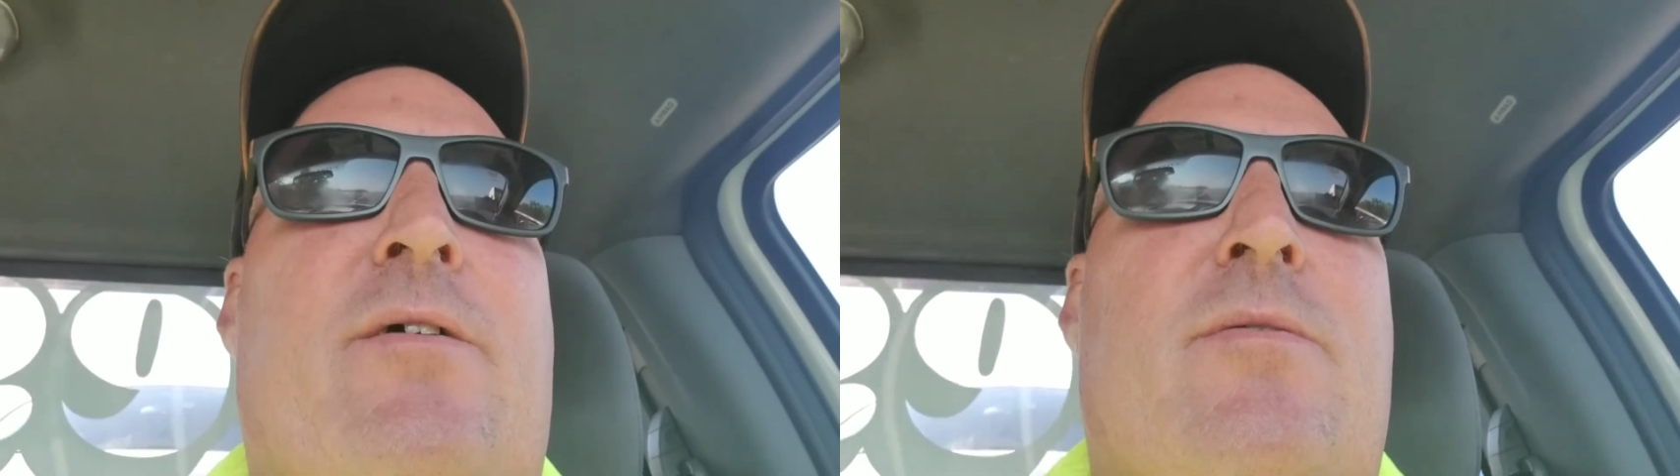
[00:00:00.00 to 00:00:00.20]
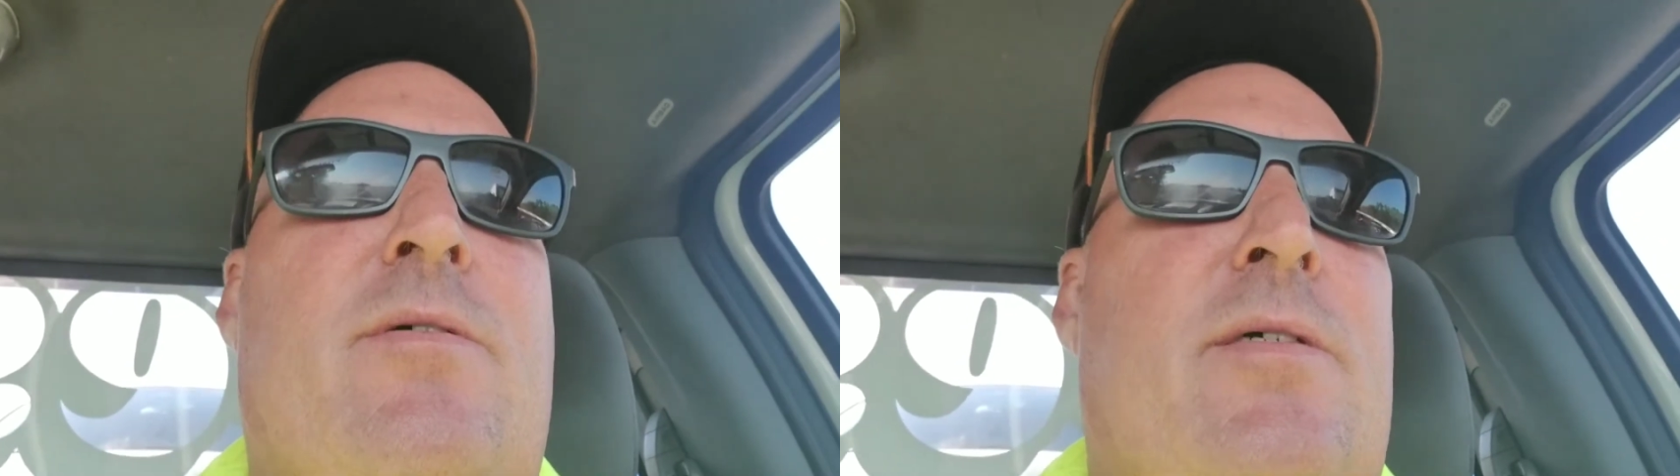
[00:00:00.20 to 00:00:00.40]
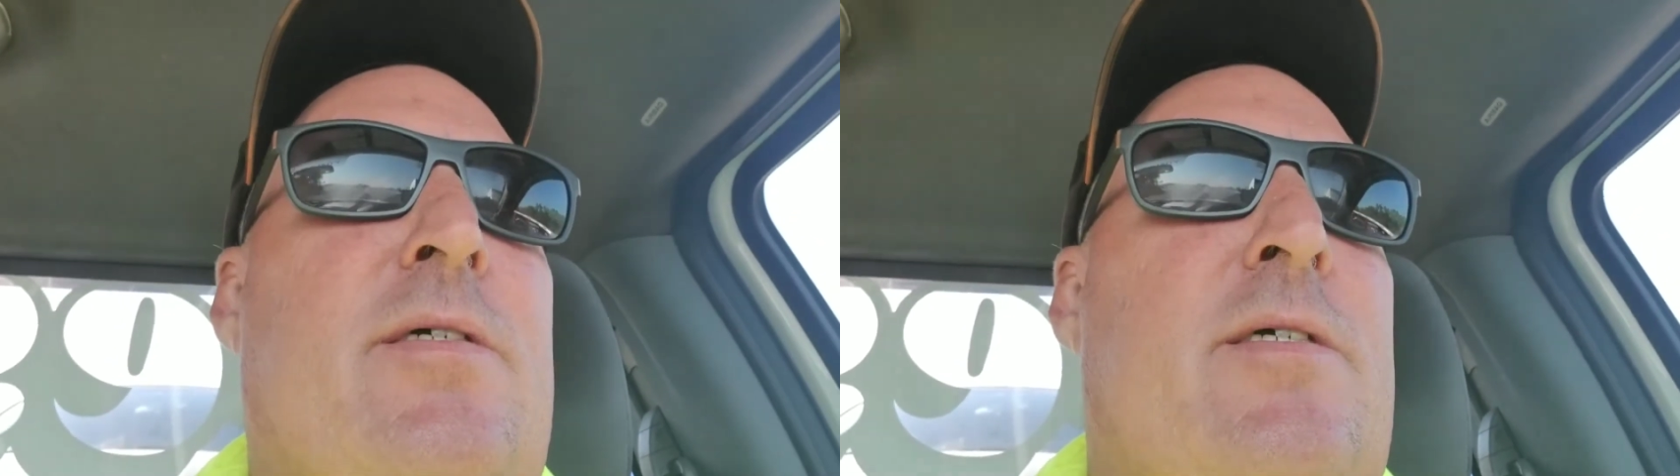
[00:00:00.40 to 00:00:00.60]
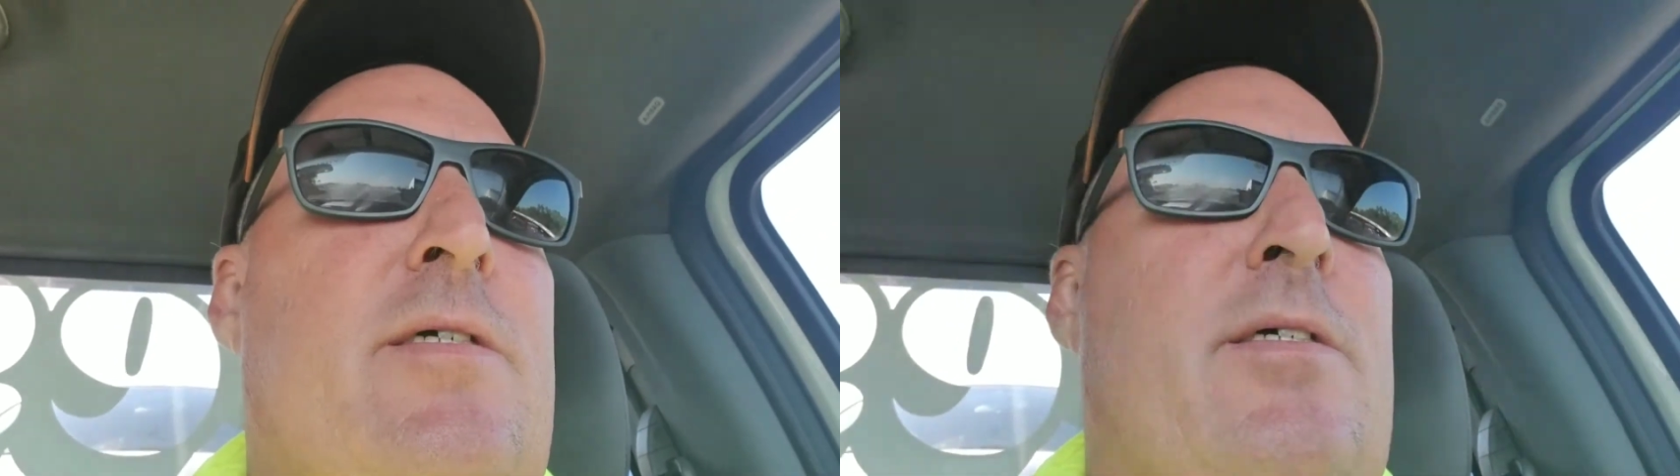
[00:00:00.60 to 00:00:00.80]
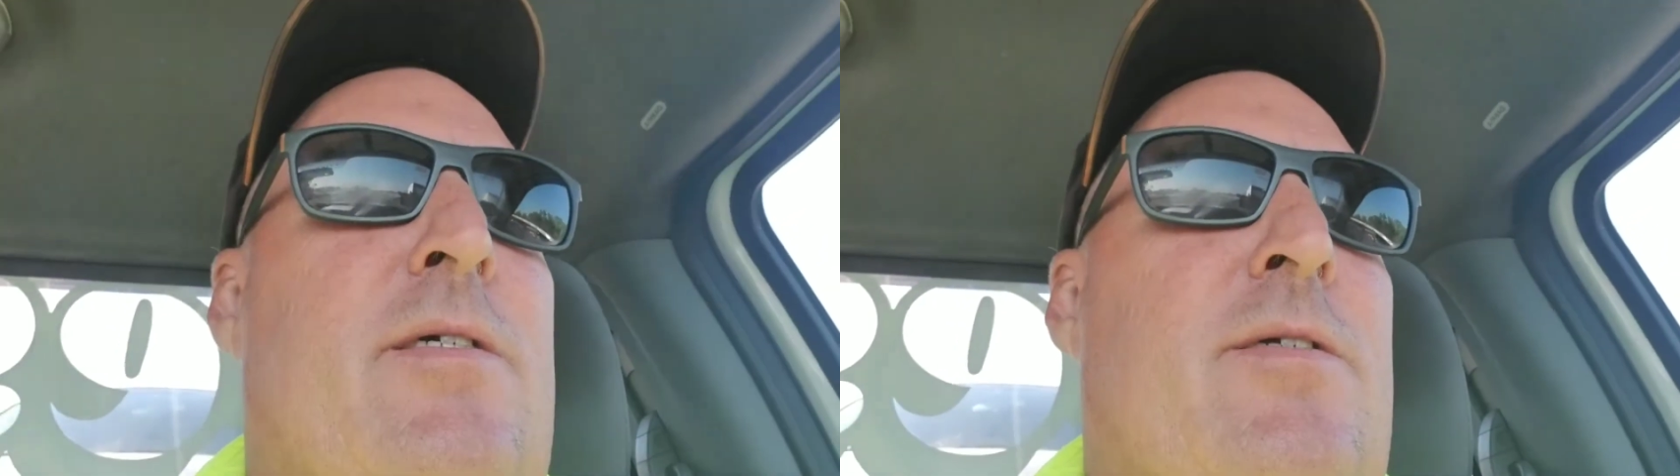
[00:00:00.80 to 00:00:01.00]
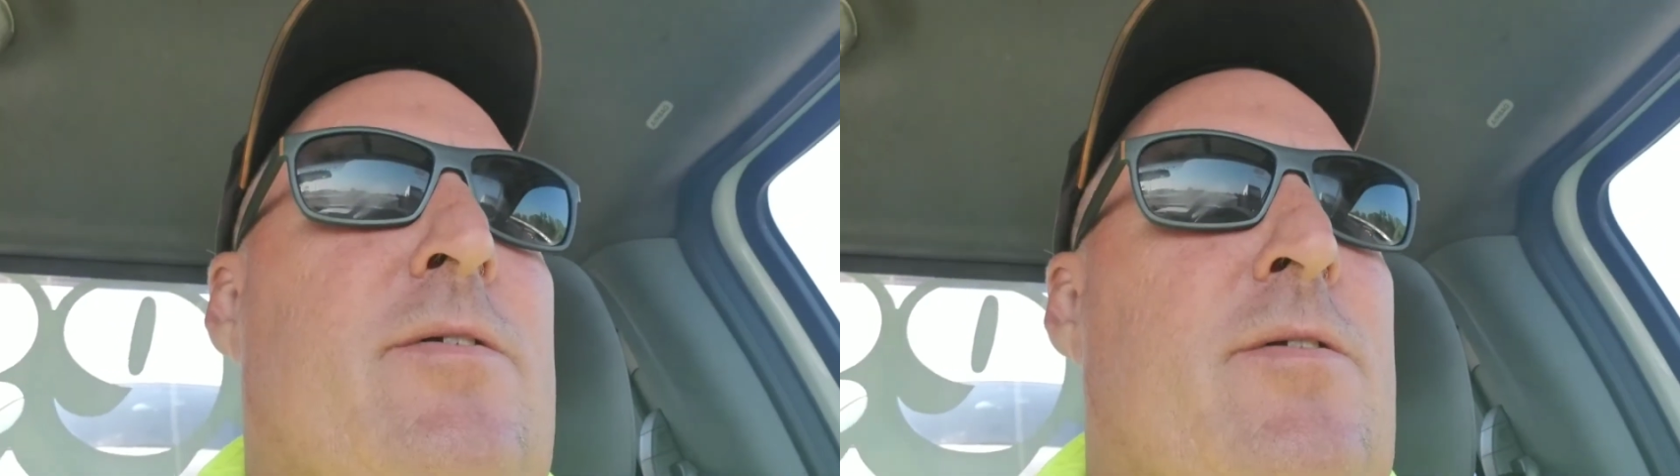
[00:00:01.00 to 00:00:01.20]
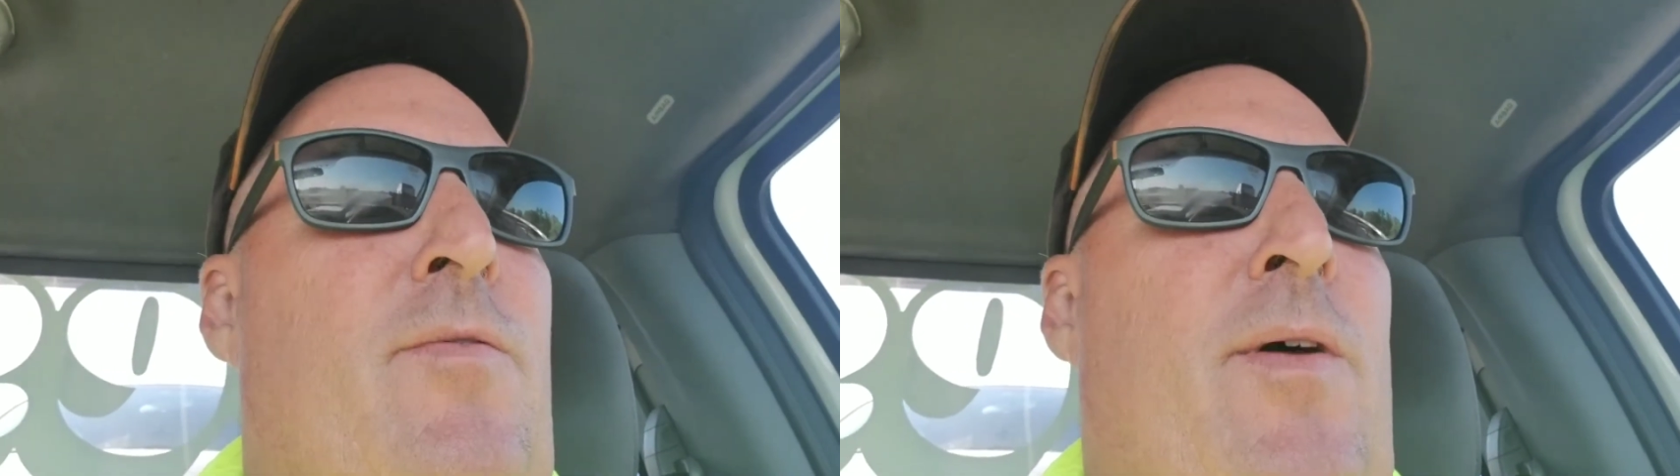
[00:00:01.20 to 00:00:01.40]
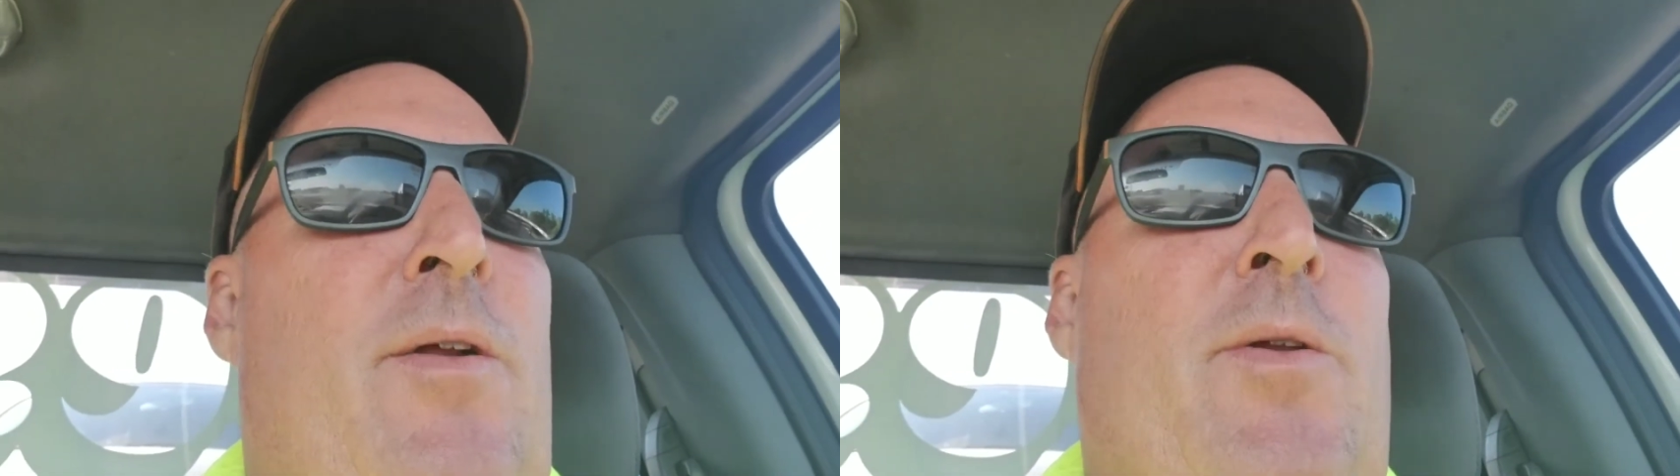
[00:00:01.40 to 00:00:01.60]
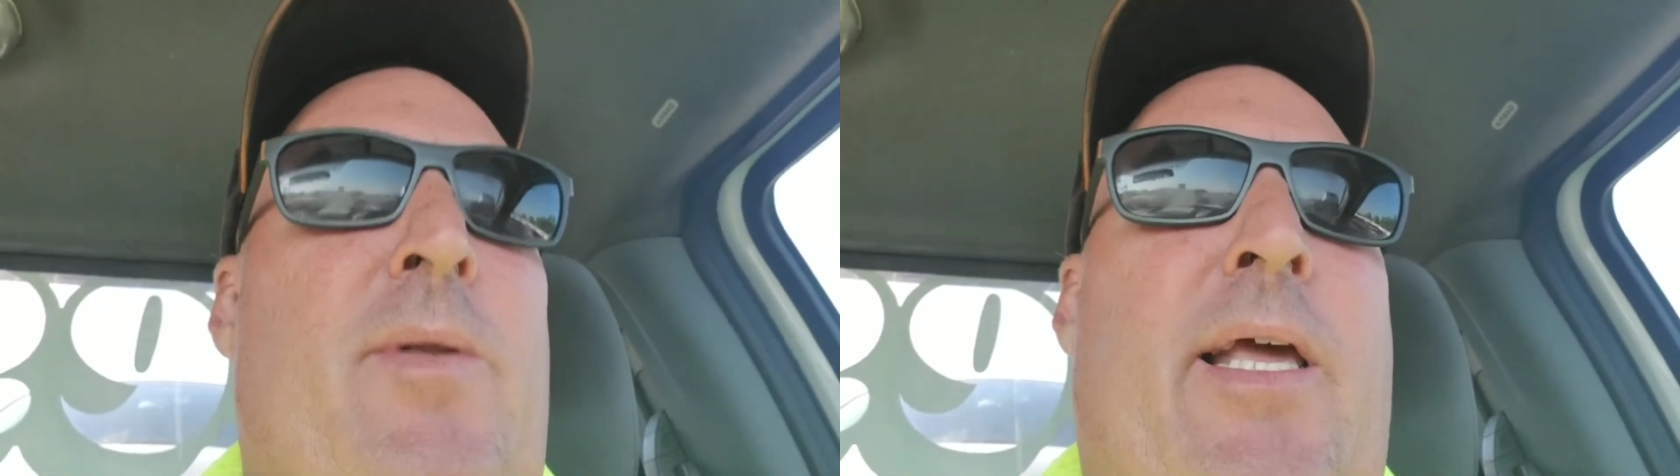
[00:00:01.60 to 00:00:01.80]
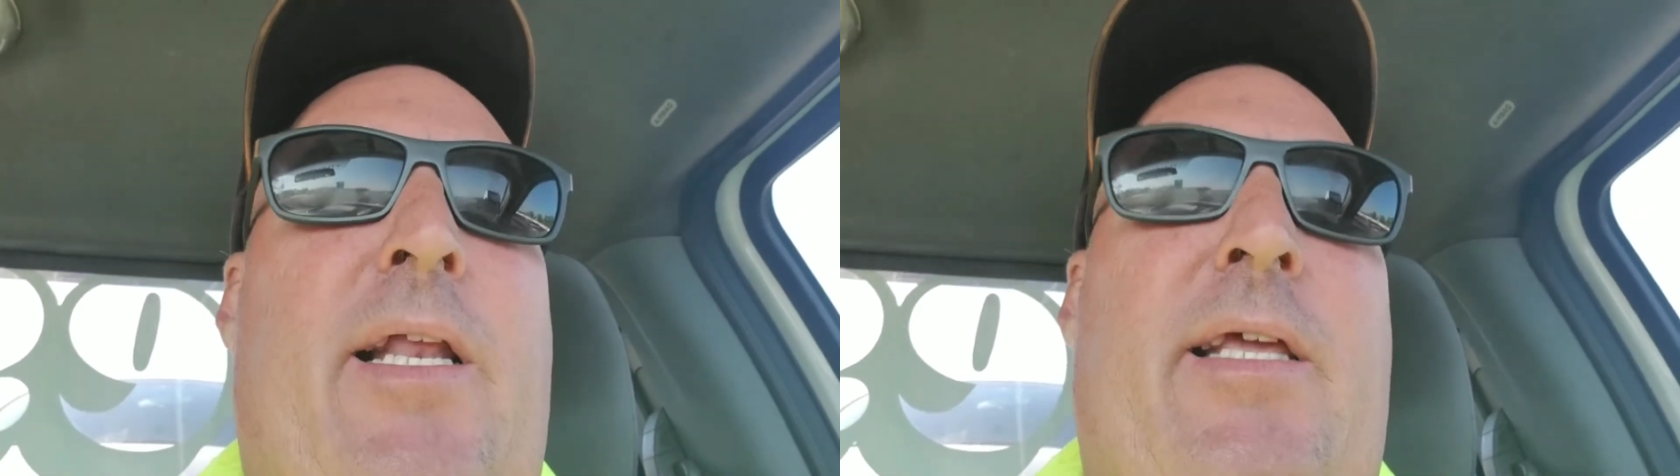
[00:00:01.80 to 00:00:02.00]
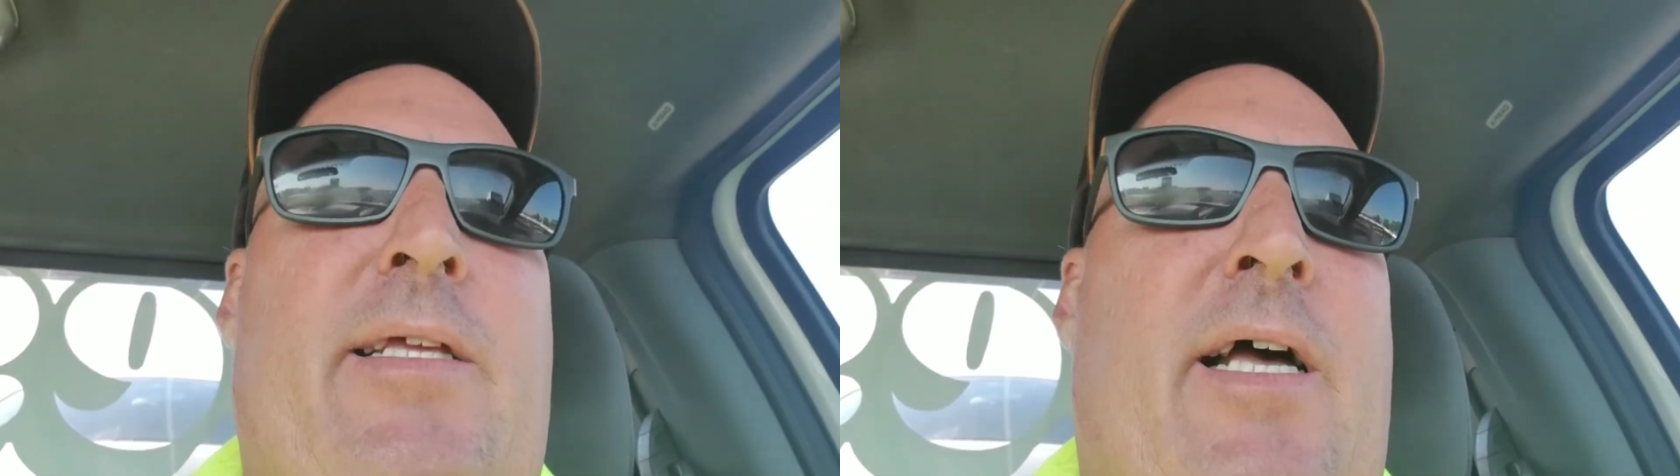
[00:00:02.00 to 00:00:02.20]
If I don't do daily,